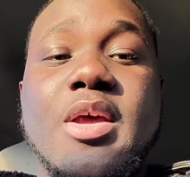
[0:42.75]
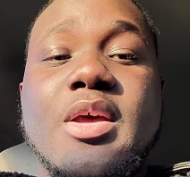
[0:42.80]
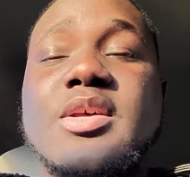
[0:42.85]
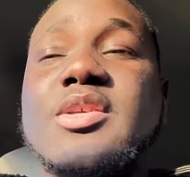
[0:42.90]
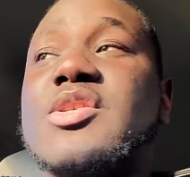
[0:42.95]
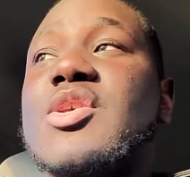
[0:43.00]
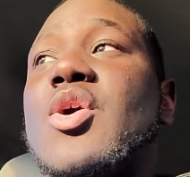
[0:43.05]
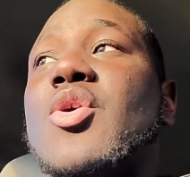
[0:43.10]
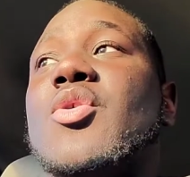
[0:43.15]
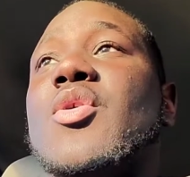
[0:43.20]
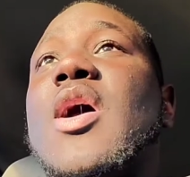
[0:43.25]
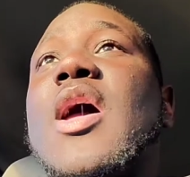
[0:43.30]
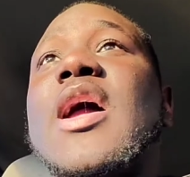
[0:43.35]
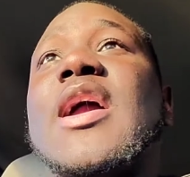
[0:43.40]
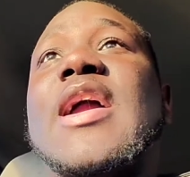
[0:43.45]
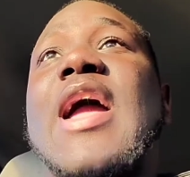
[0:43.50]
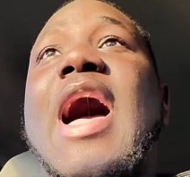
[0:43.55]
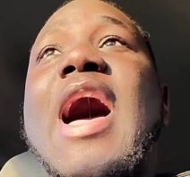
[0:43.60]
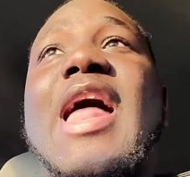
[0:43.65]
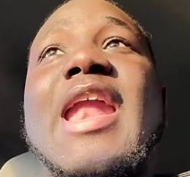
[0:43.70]
So
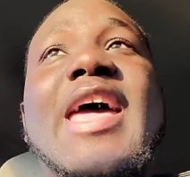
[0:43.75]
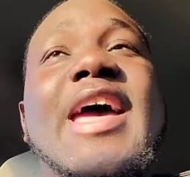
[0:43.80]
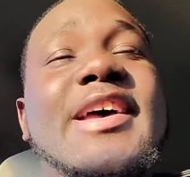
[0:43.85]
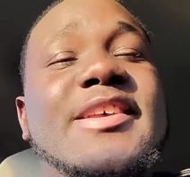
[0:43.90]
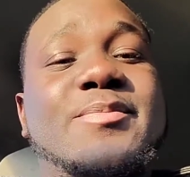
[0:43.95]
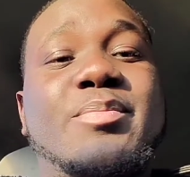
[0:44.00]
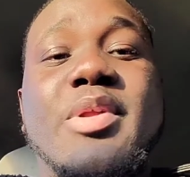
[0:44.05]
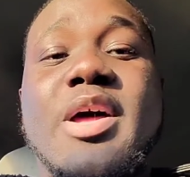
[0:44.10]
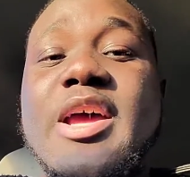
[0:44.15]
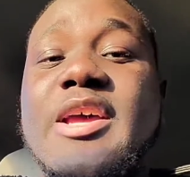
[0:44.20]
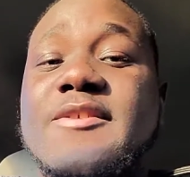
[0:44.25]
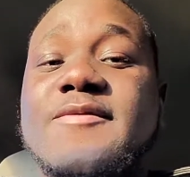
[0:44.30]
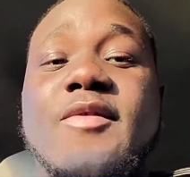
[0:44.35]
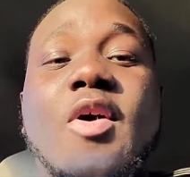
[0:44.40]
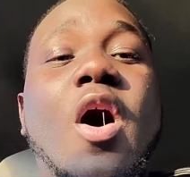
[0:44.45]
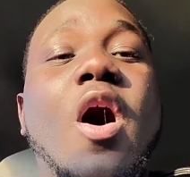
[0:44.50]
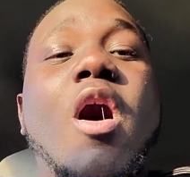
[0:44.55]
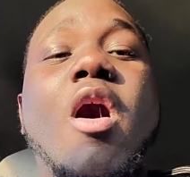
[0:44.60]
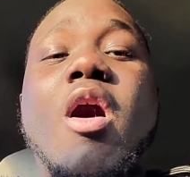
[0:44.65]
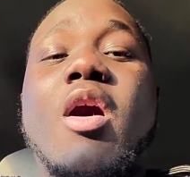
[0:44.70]
God has plans for
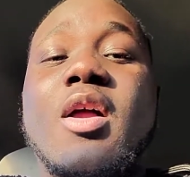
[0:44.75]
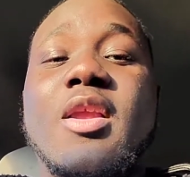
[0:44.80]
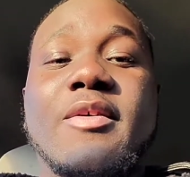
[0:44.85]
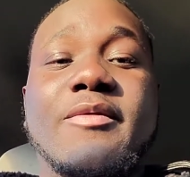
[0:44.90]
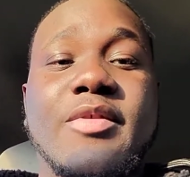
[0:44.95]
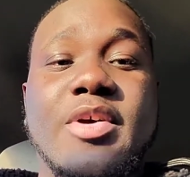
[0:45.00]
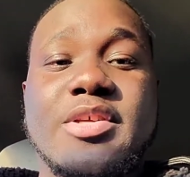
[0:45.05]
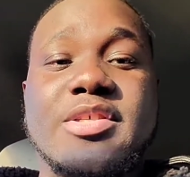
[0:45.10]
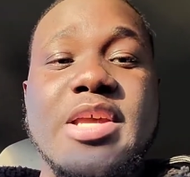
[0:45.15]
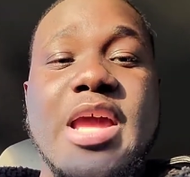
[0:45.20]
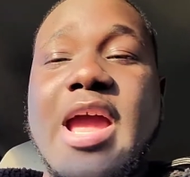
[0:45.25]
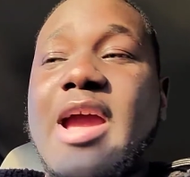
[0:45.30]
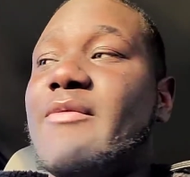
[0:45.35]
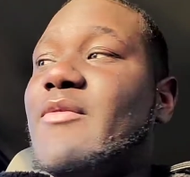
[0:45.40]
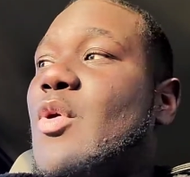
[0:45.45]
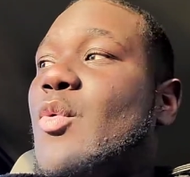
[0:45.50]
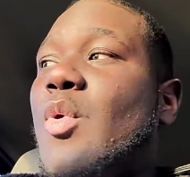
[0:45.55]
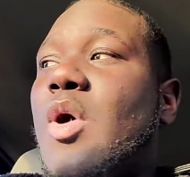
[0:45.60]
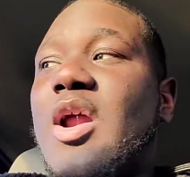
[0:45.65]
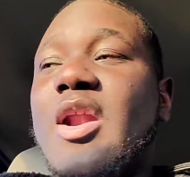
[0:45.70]
all of us,
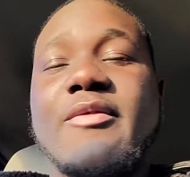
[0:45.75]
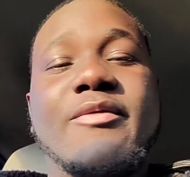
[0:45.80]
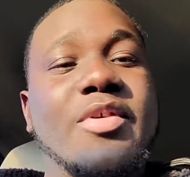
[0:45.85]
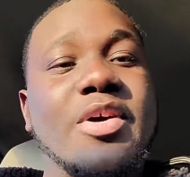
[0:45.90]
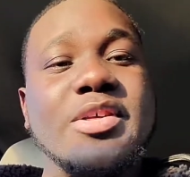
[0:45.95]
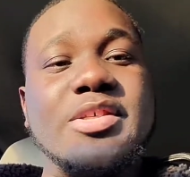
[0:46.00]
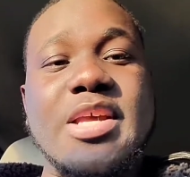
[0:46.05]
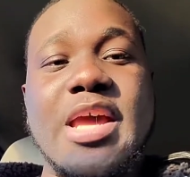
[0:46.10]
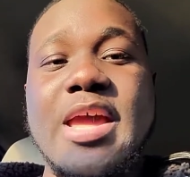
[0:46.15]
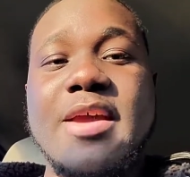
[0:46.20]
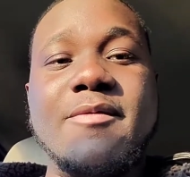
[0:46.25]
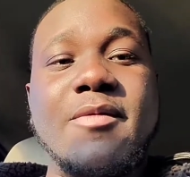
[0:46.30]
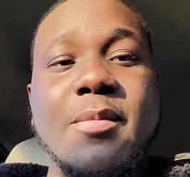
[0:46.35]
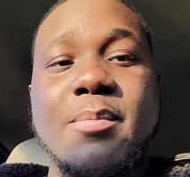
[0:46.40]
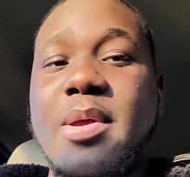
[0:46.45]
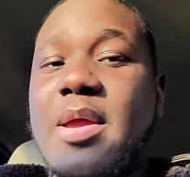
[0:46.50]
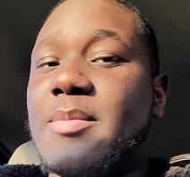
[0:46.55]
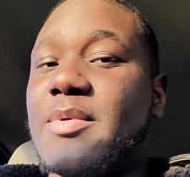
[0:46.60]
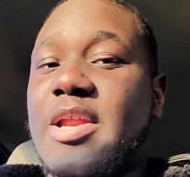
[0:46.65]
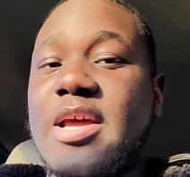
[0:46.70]
every one of us, even
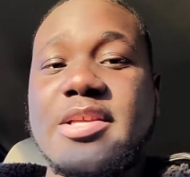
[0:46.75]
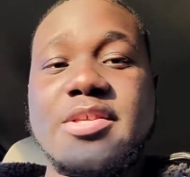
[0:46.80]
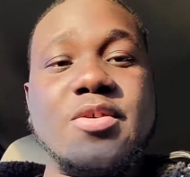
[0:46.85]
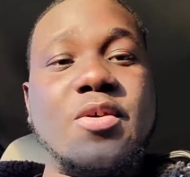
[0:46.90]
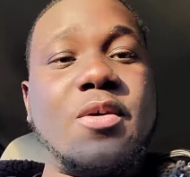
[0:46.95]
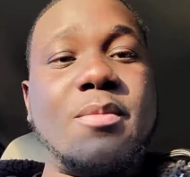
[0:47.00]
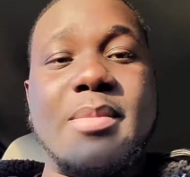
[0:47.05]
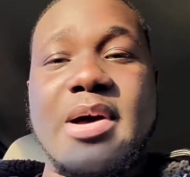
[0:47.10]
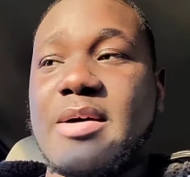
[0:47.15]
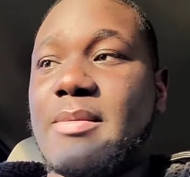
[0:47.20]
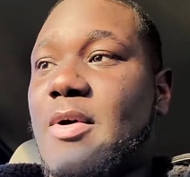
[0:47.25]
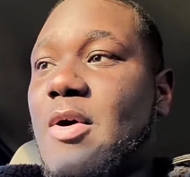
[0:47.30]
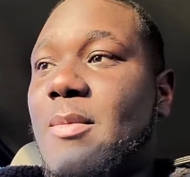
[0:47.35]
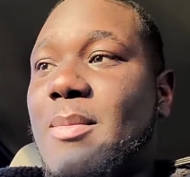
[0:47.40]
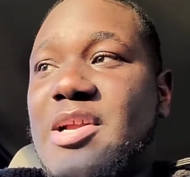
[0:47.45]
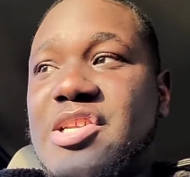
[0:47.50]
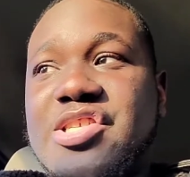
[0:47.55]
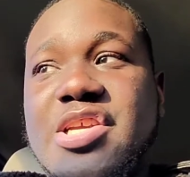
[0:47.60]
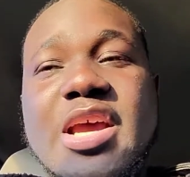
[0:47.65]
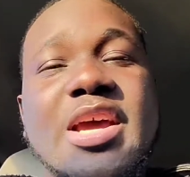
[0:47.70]
people that's on
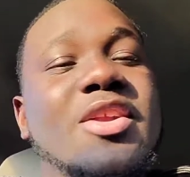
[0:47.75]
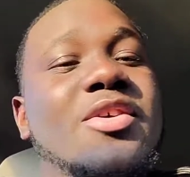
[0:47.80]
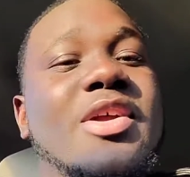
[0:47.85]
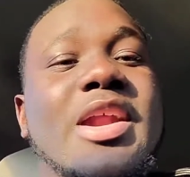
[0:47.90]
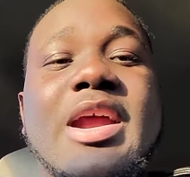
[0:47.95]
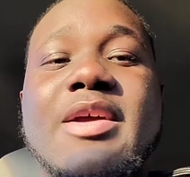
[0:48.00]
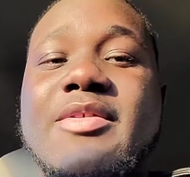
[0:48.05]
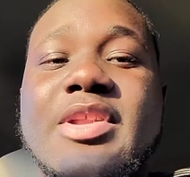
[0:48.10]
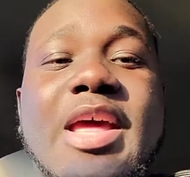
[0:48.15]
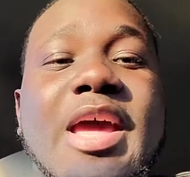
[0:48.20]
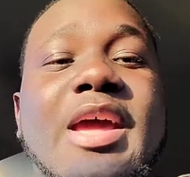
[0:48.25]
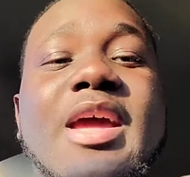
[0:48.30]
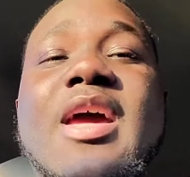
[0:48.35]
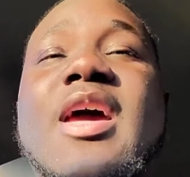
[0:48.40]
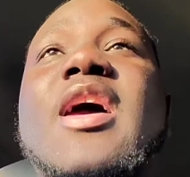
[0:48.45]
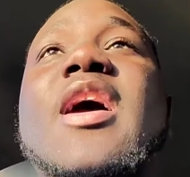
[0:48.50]
my channel and everything,